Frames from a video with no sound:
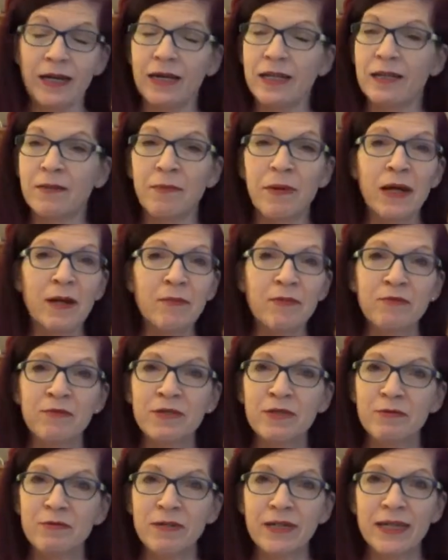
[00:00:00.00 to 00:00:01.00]
the paper
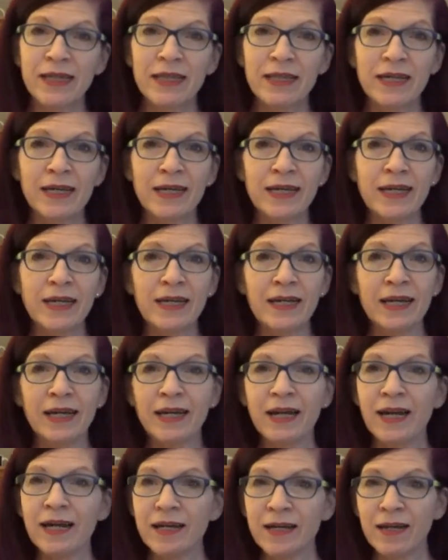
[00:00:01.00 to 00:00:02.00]
was really thick and I
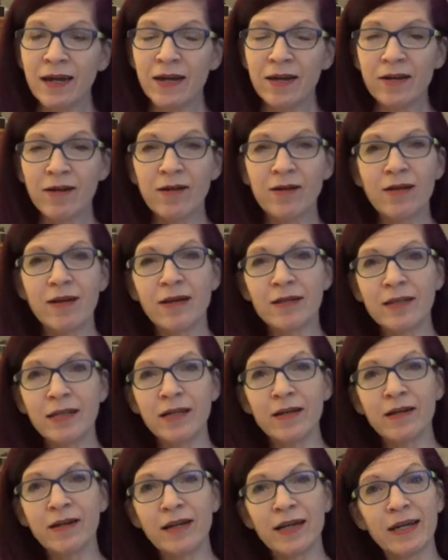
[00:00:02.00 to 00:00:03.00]
kind of got it all on
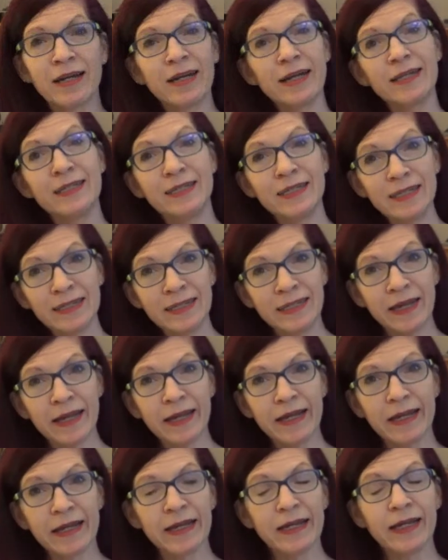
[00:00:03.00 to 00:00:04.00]
there and I didn't
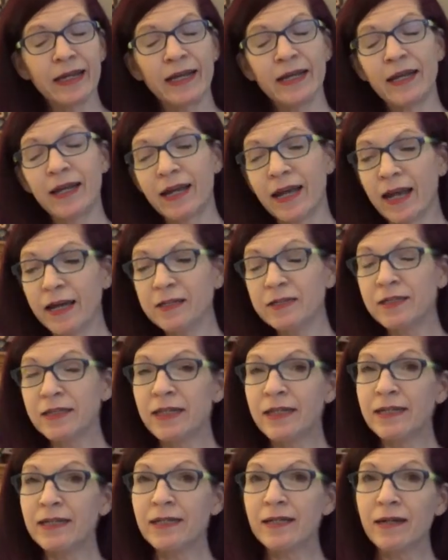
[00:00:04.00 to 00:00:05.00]
like it, and I actually
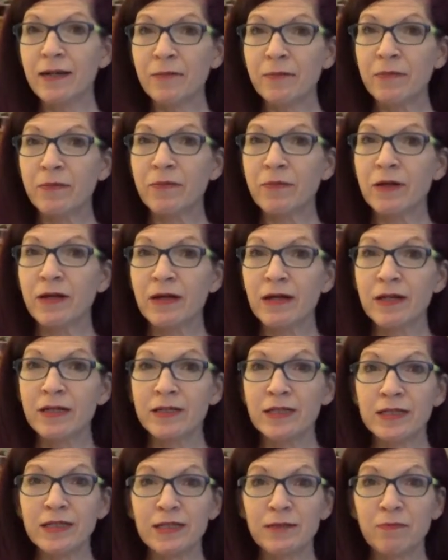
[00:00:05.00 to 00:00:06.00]
ended up
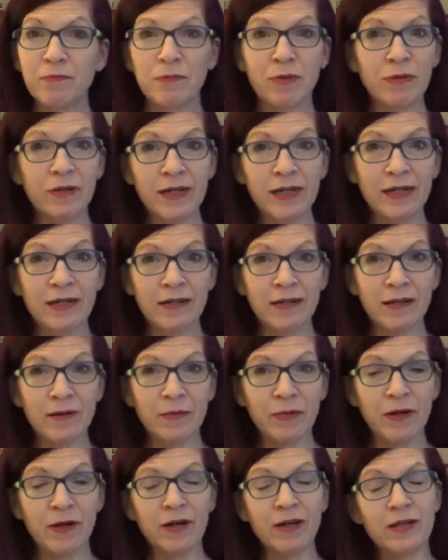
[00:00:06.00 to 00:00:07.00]
just pulling it all
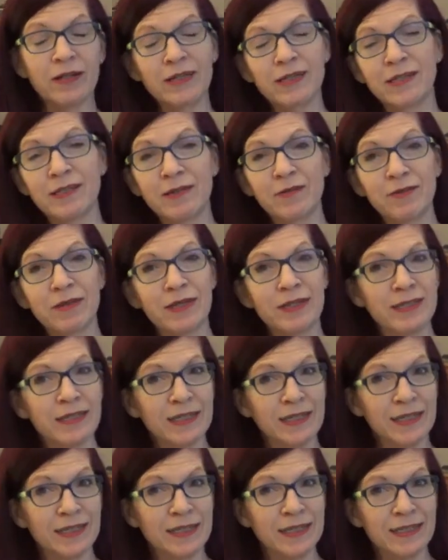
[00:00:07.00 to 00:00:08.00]
apart. So this
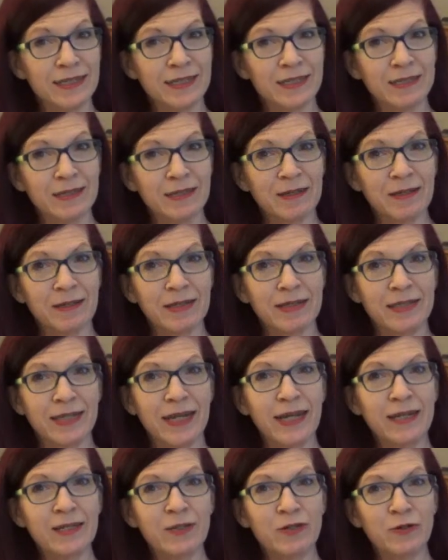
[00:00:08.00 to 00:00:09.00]
is
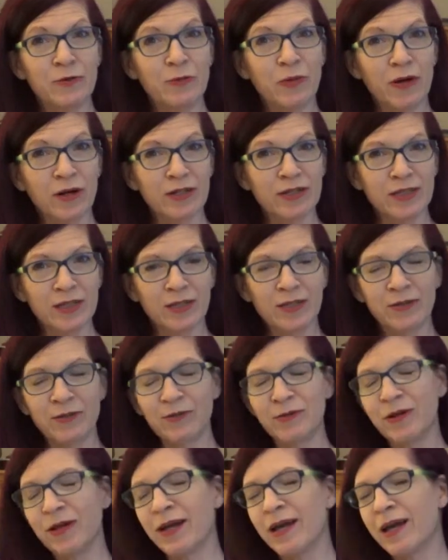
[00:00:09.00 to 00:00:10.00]
day 2, part
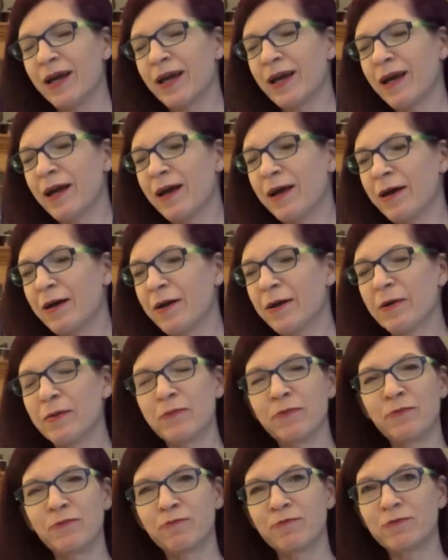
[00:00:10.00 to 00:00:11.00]
2,
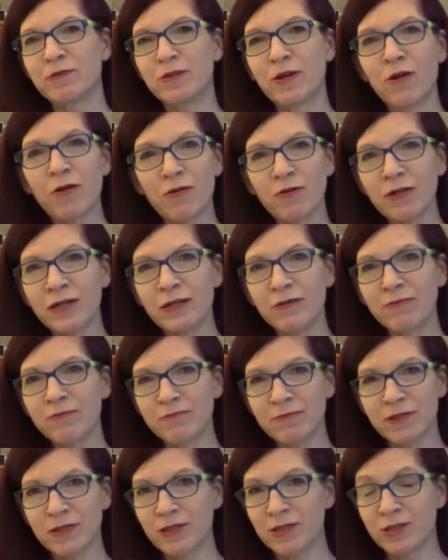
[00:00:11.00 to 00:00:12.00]
totally
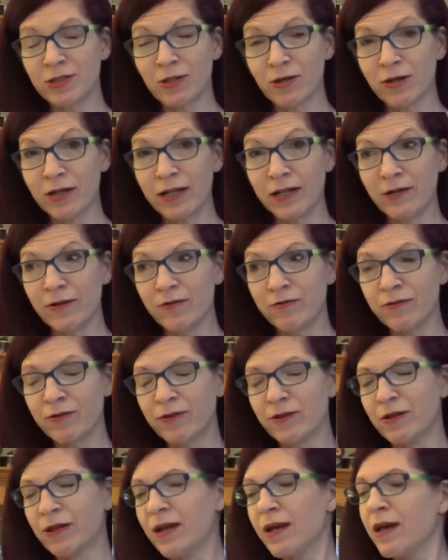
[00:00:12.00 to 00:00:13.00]
starting over.